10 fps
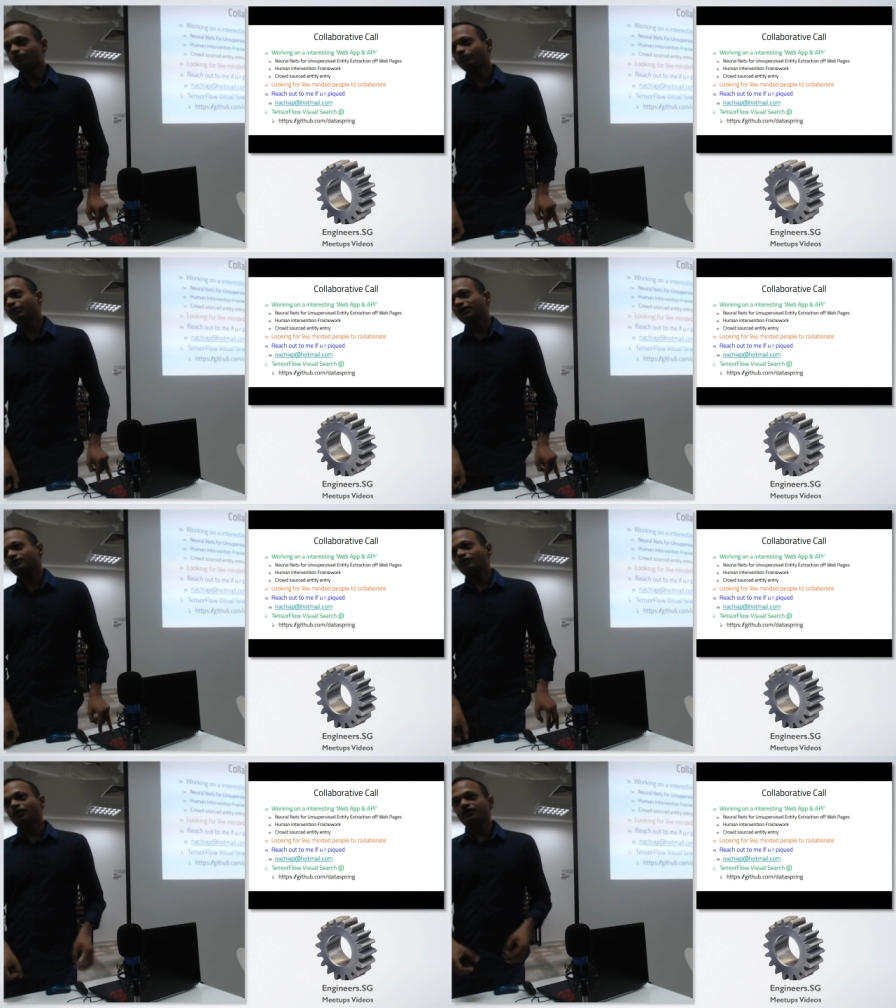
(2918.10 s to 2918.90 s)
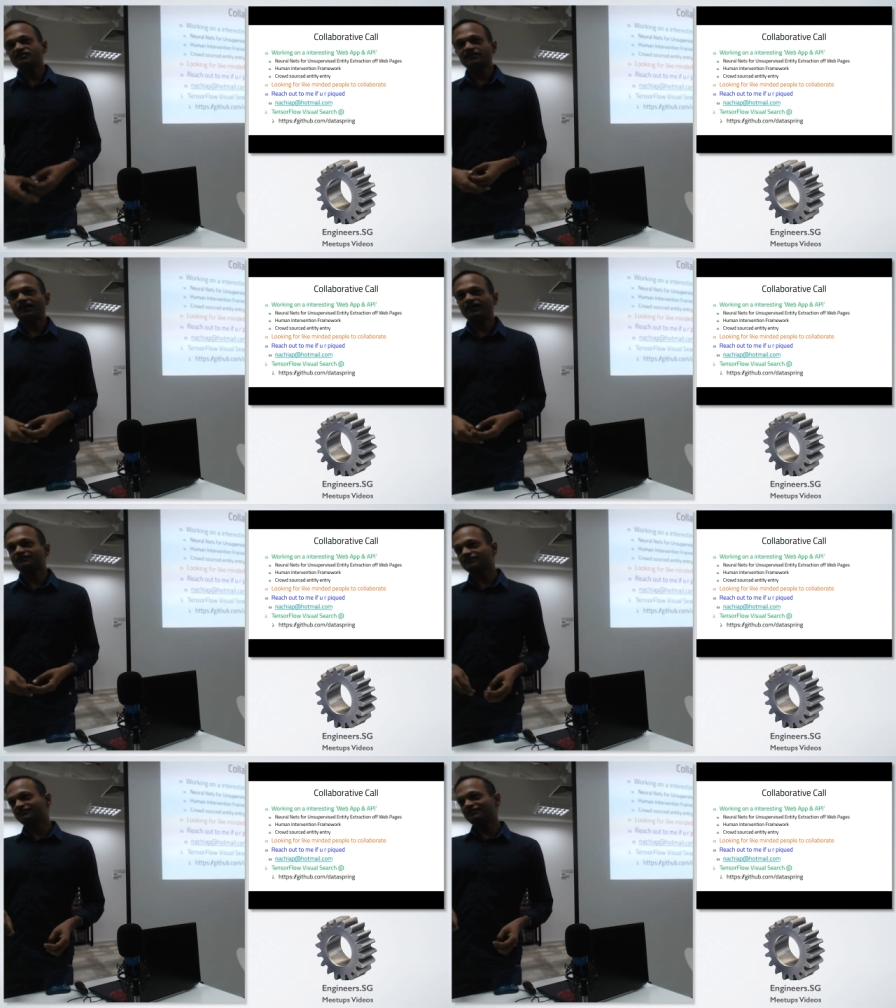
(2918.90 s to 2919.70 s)
well, honestly, I
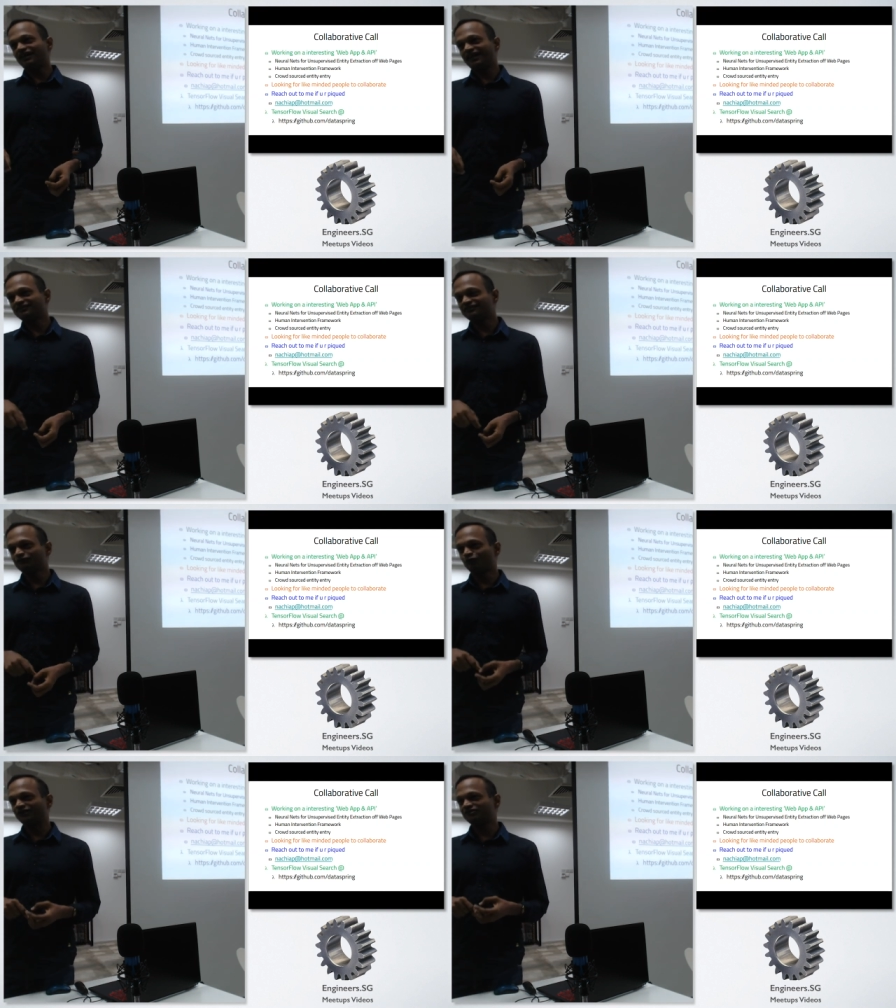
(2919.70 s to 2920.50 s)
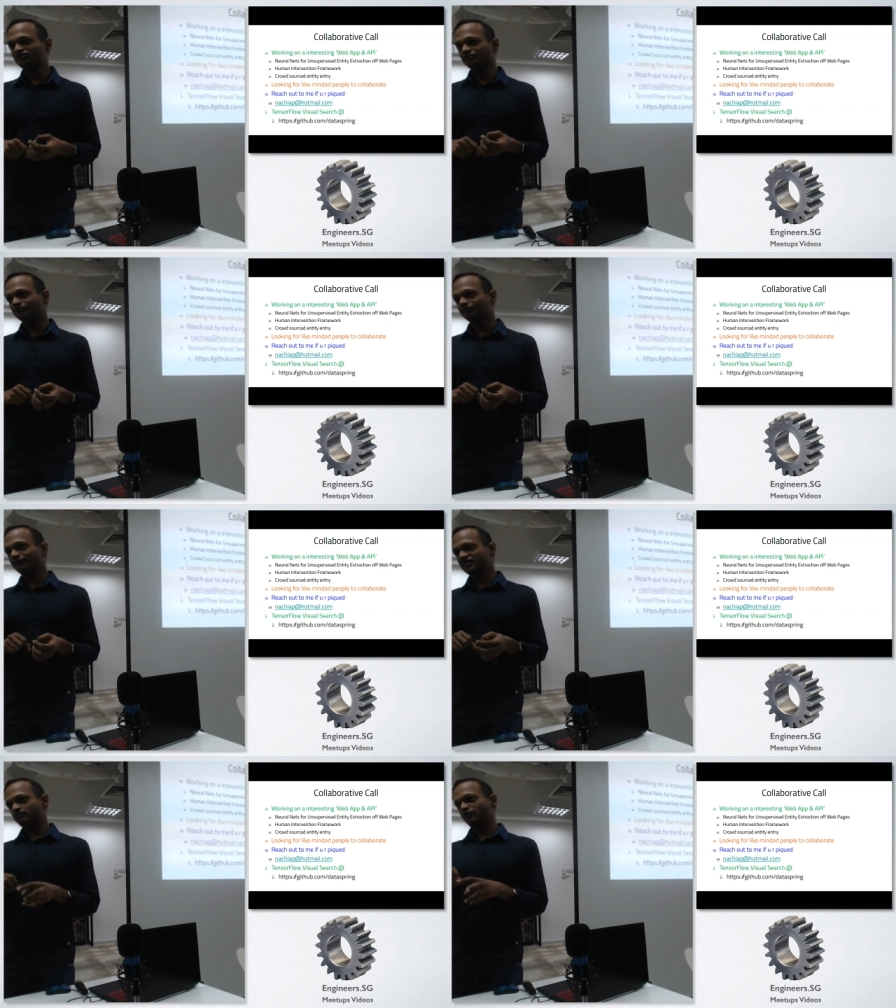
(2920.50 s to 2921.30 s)
did. I didn't want to
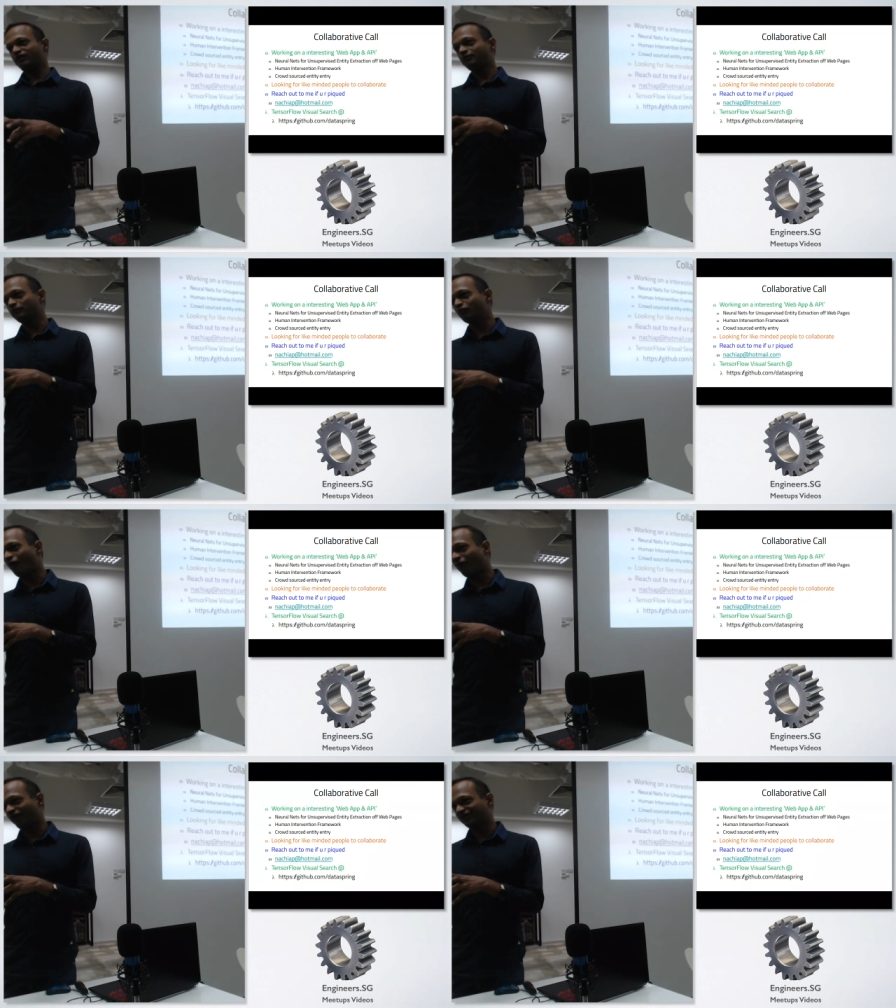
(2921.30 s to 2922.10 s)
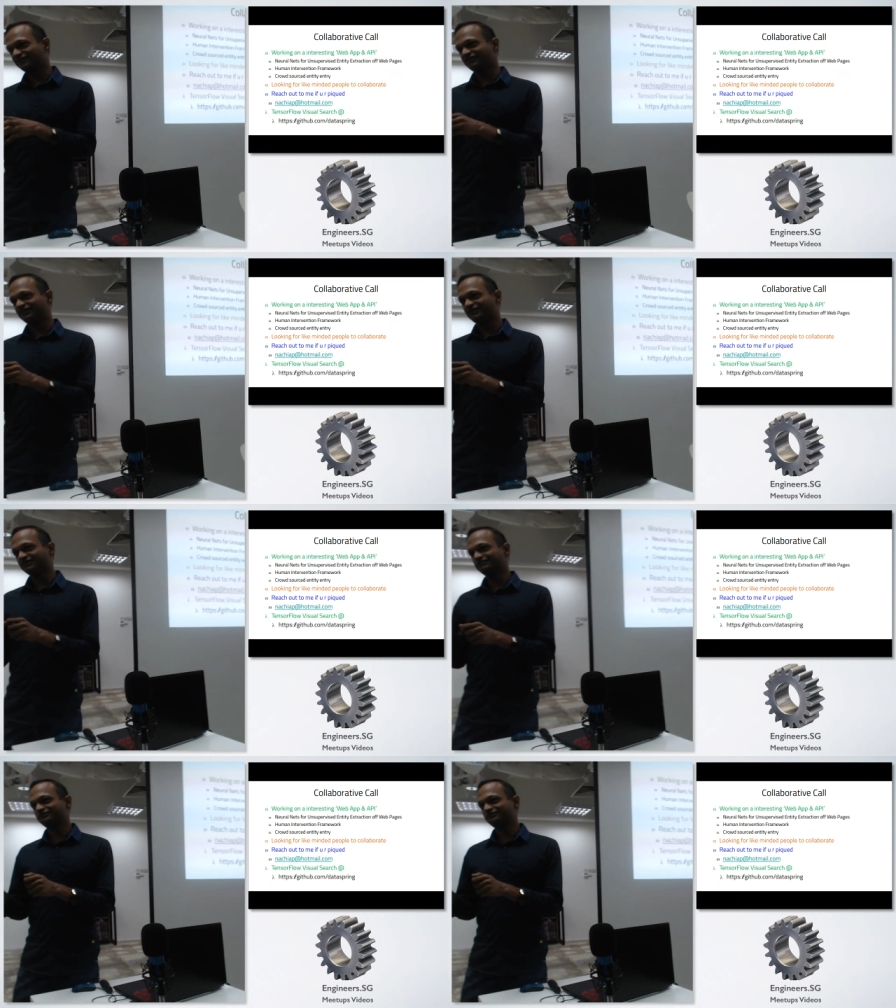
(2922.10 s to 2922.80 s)
experiment more on the